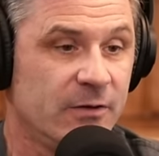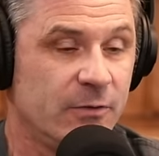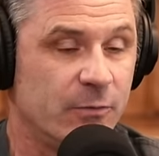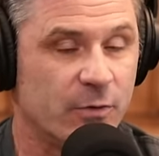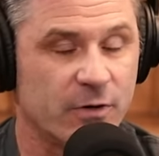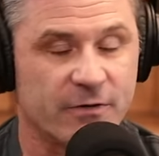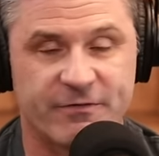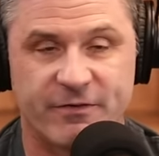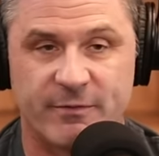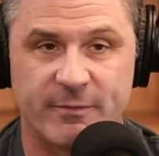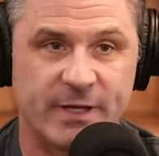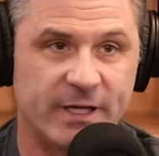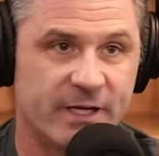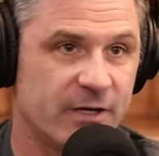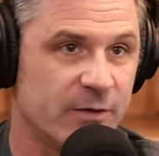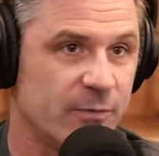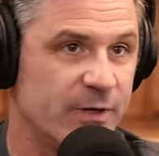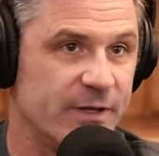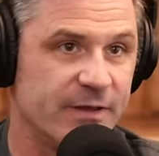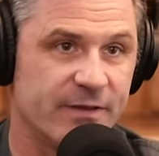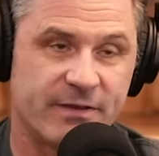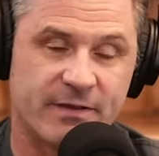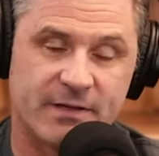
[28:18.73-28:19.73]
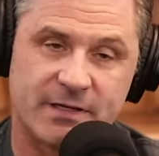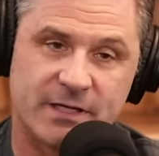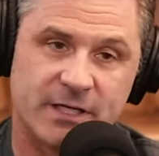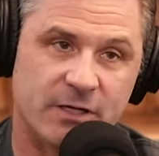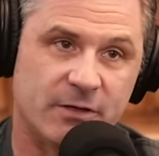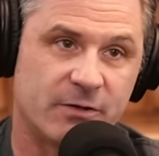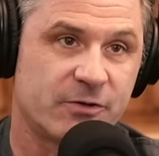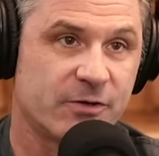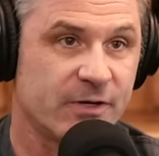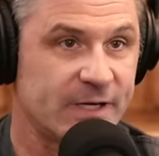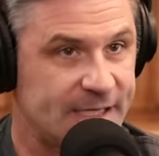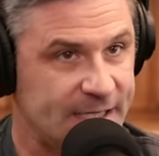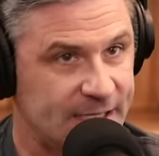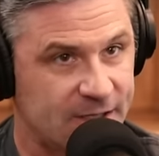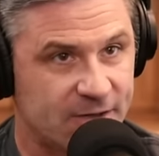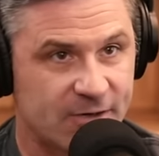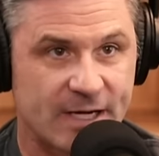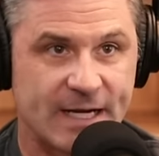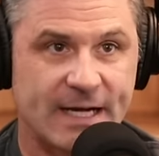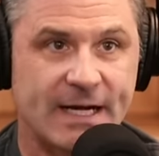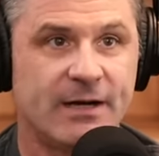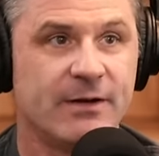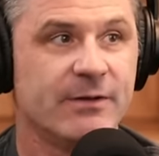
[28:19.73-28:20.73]
We're familiar with you know creaking
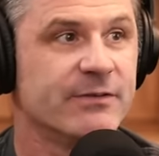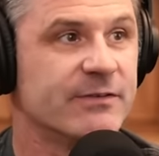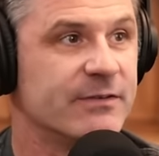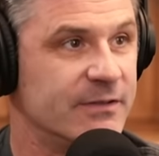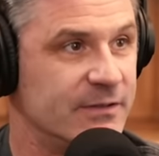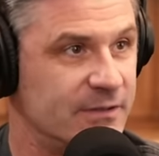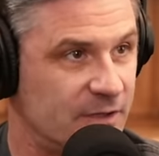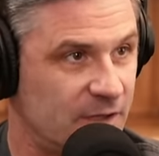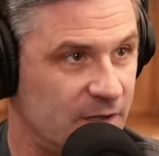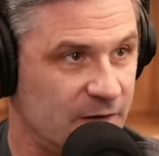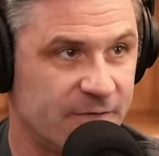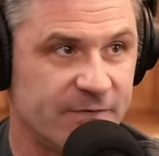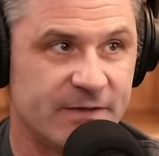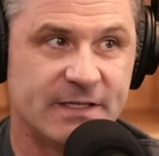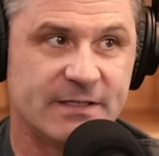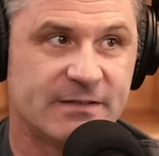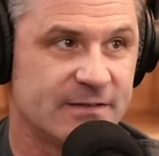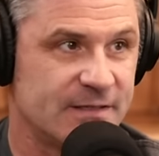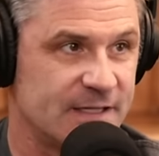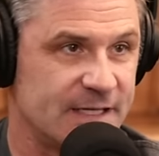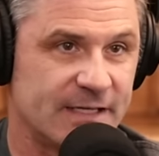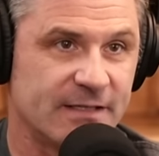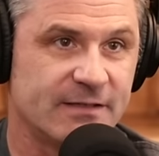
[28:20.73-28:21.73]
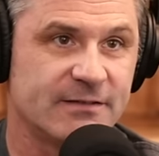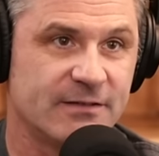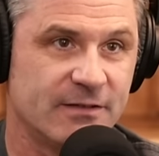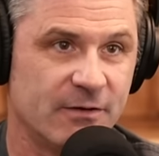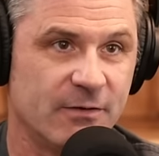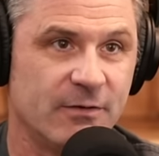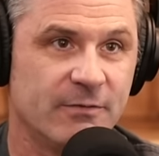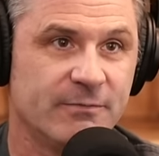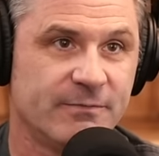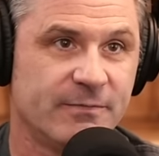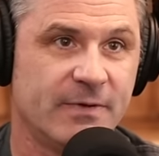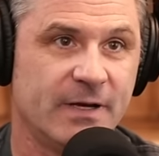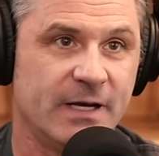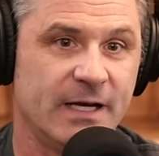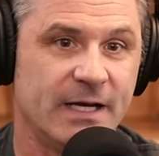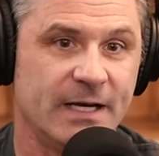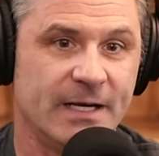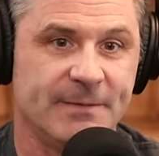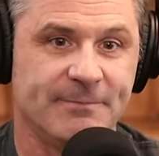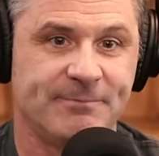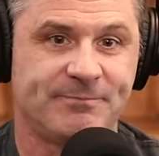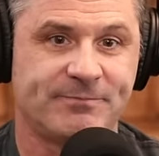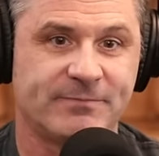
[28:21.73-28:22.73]
crowns and all of these things. So
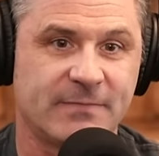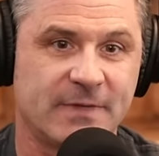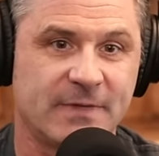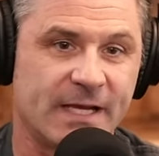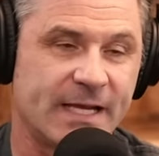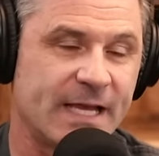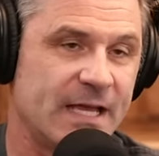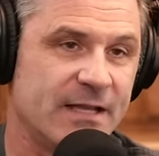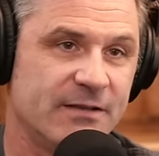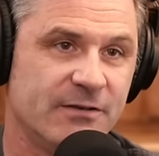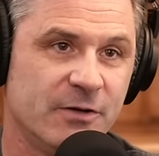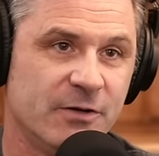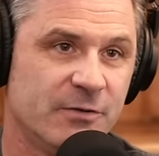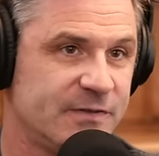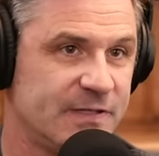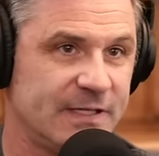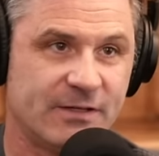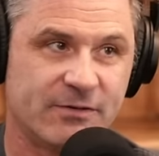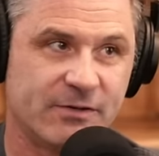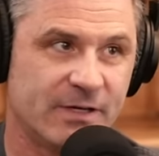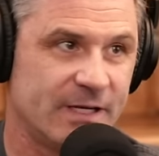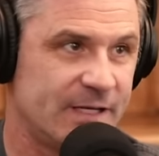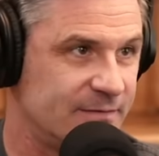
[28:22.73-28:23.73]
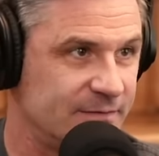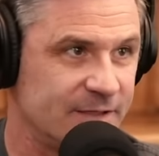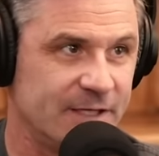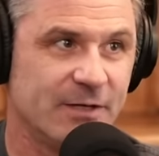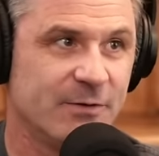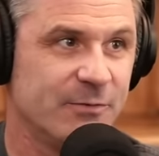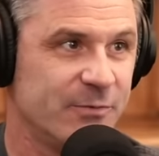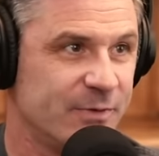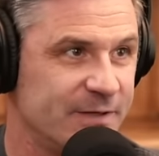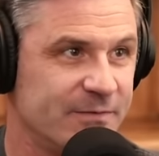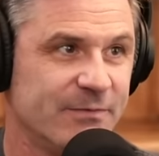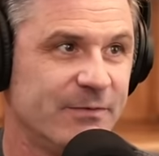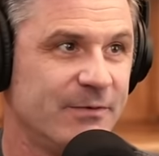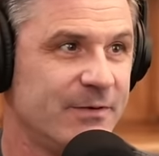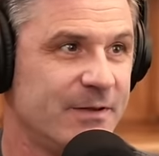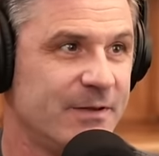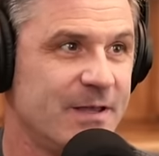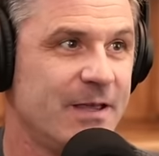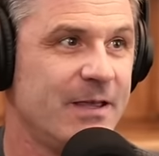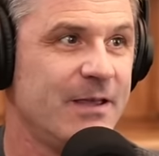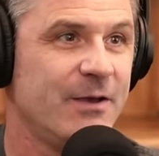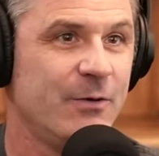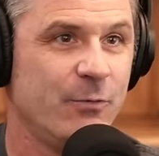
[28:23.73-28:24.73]
um, again, no secret. You know, we
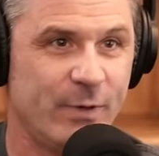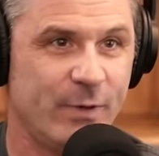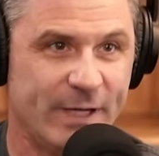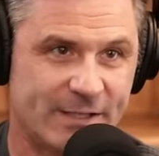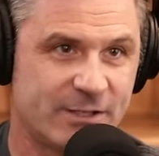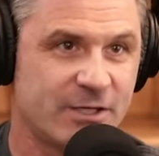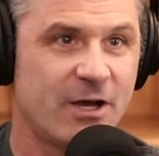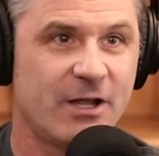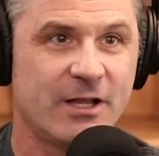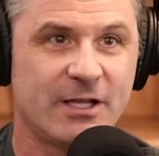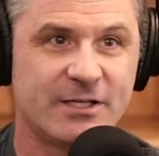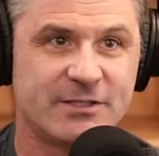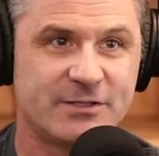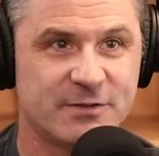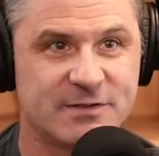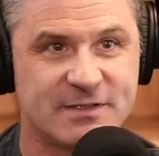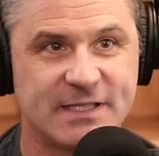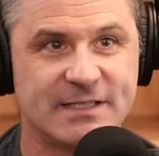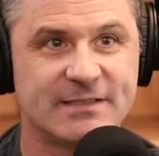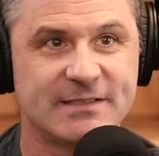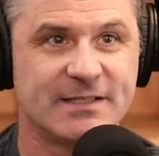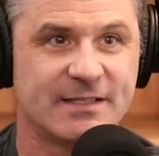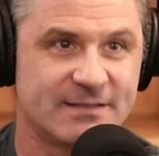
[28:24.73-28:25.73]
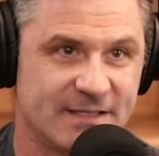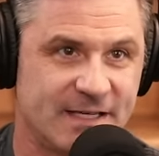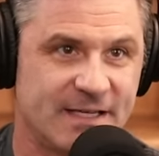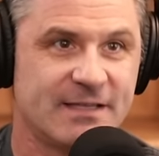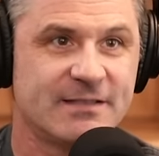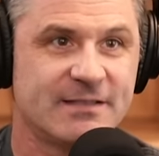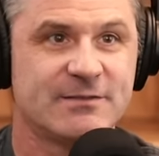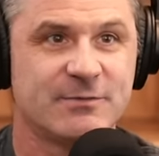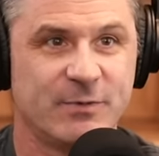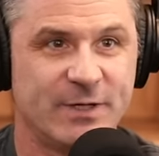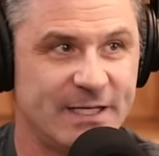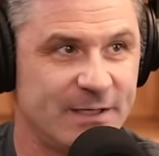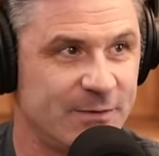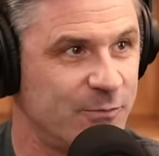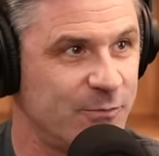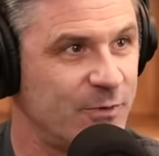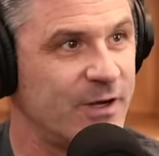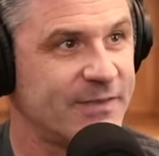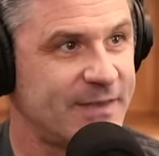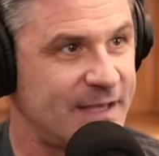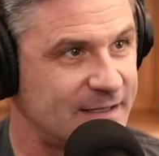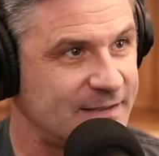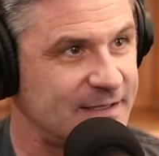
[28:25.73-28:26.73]
we acknowledge those things exist. We didn't
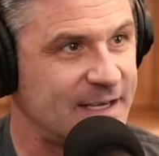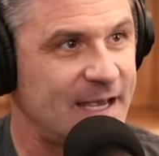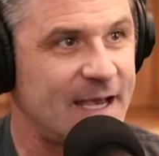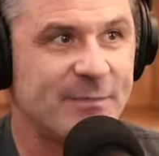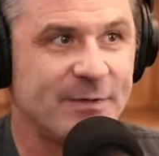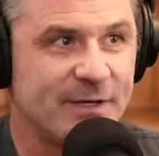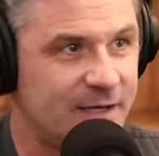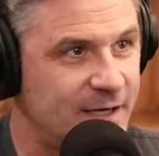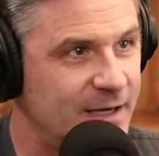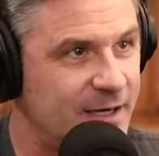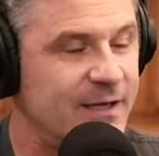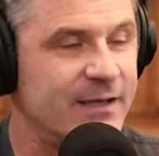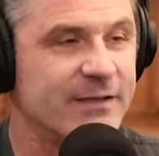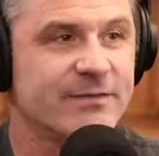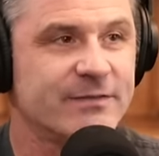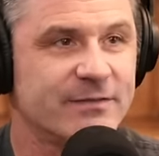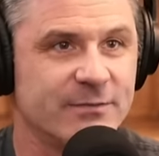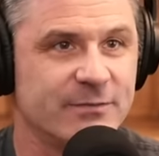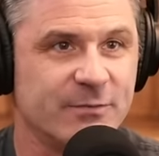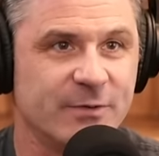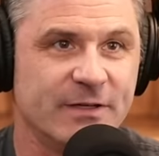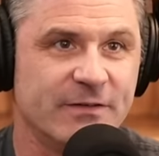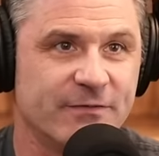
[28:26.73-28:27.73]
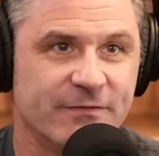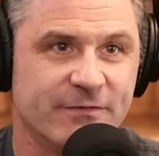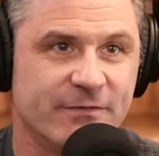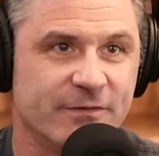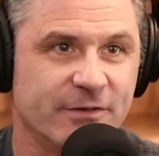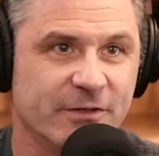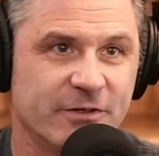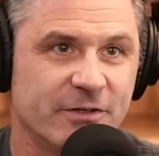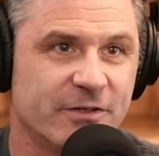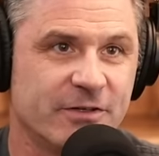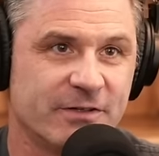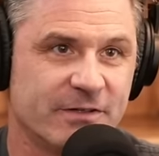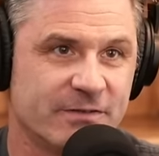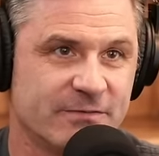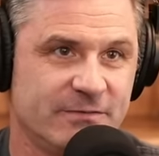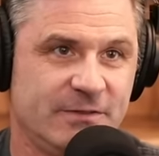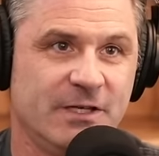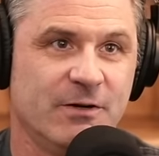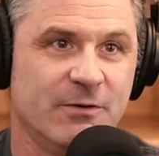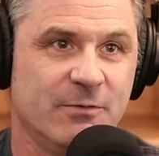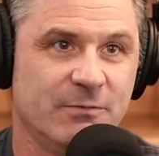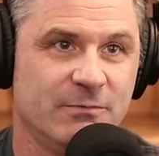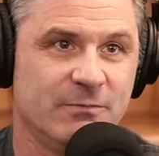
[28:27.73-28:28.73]
want that to happen to us. We've learned,
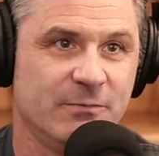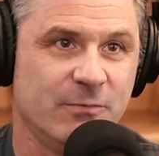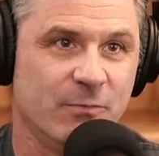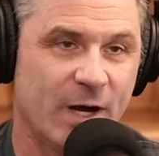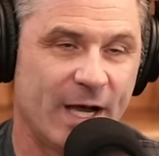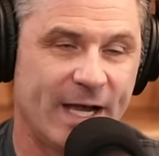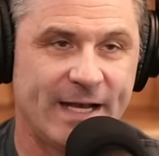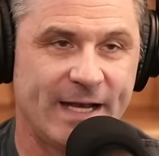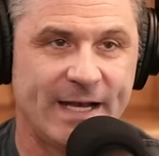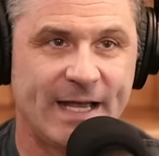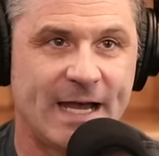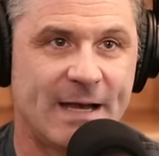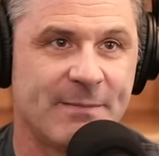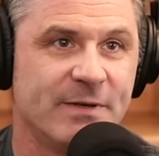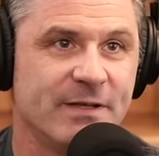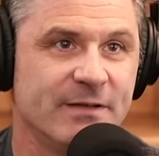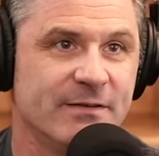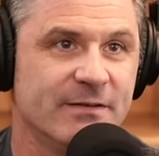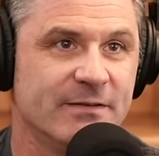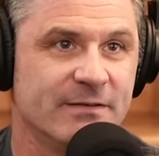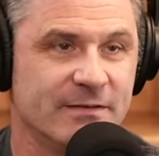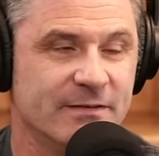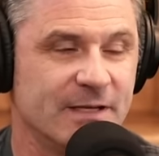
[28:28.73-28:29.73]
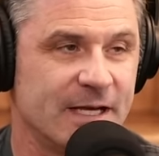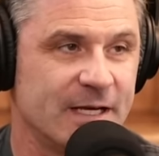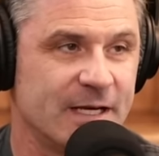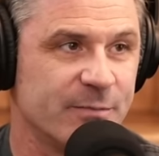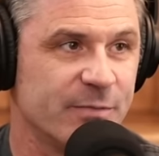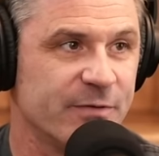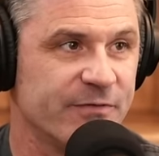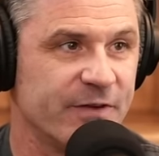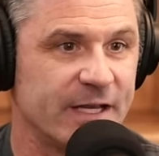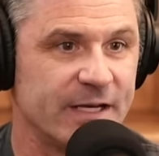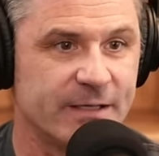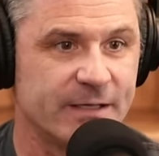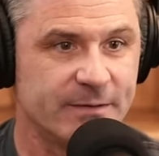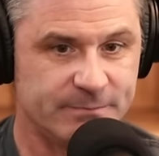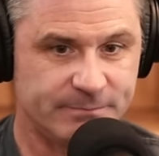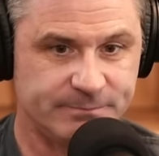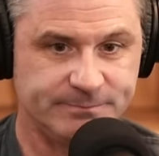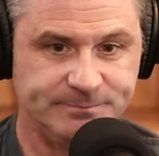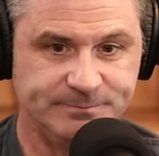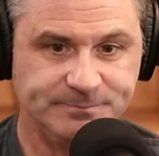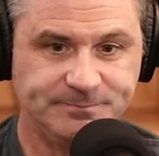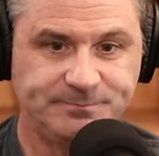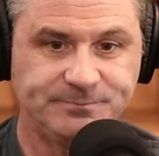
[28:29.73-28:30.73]
you know, why it happens and how to prevent it.
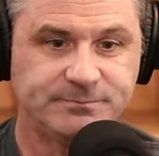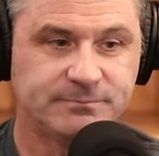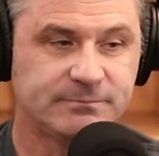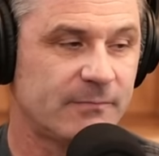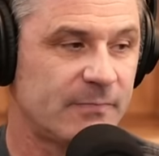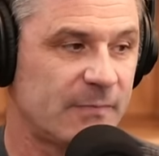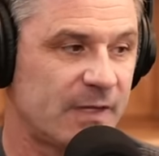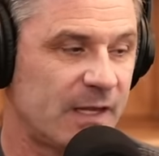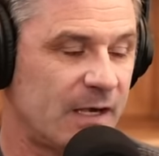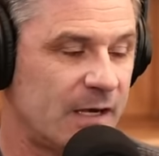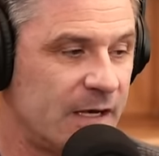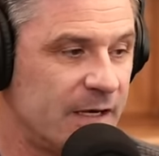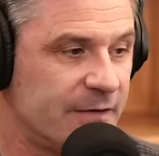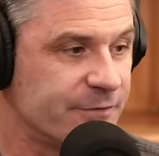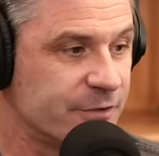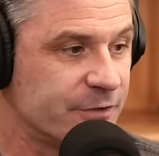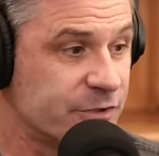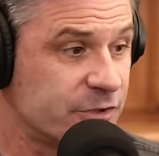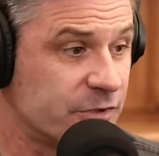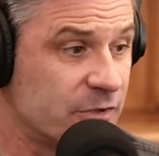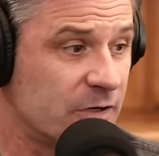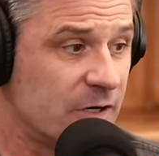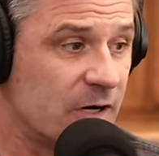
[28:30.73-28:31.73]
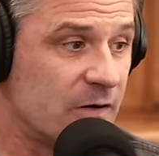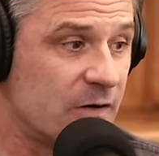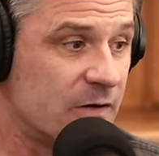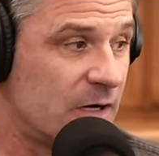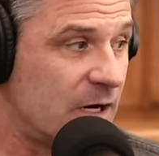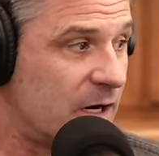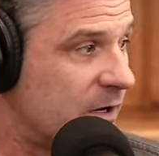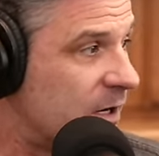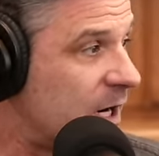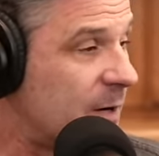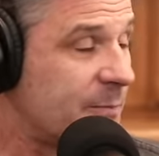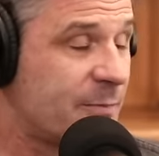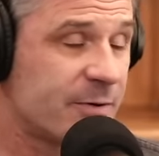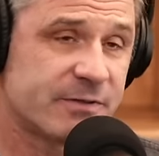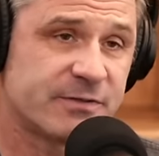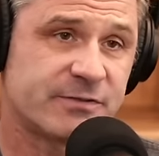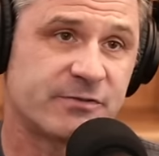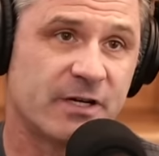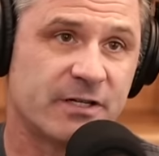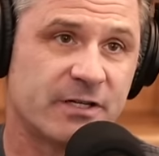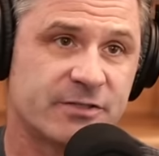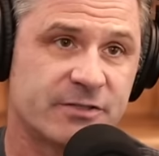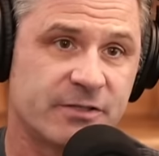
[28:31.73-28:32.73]
Uh, for sure, our, our, upper
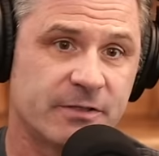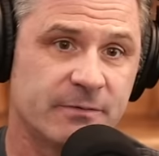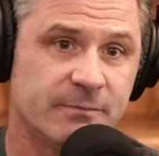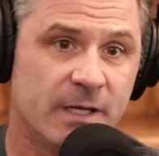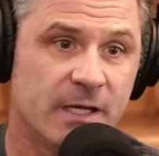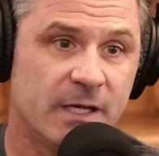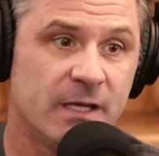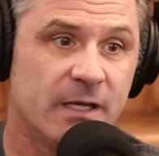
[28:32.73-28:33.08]
structure.